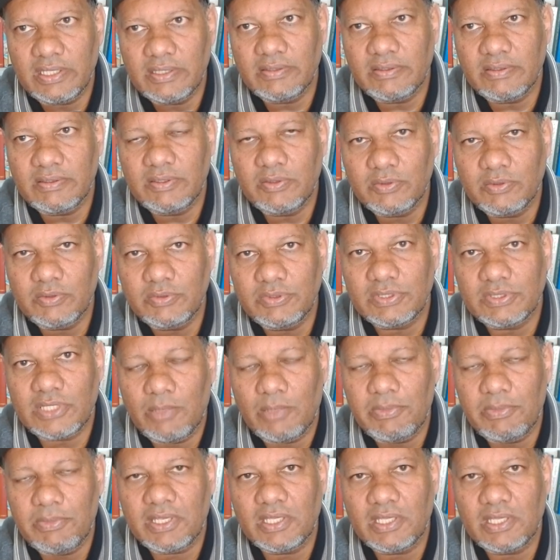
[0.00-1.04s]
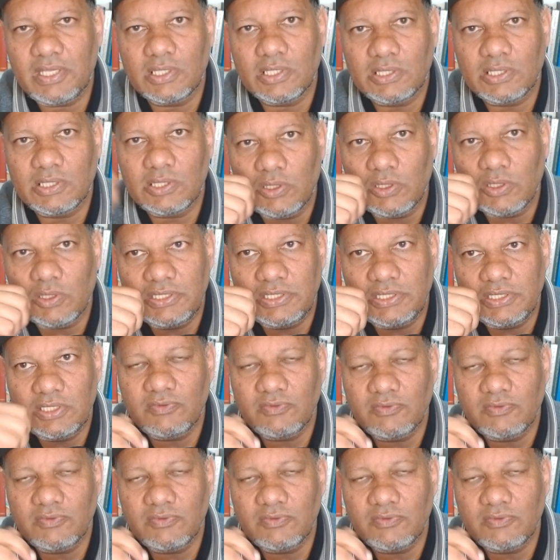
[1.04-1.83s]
you know, Islamic eschatology of the